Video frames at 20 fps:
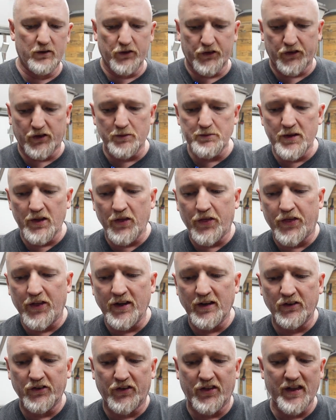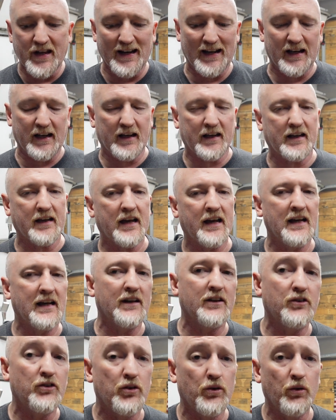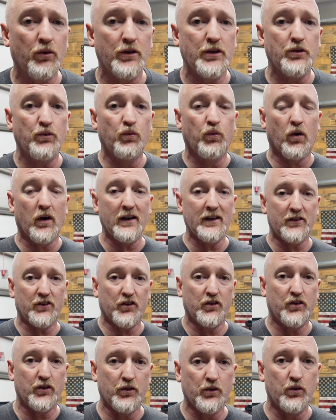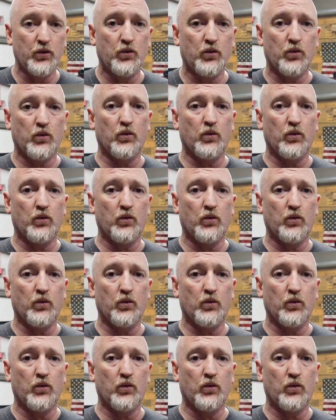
Some of the things that it can do or you want it to do,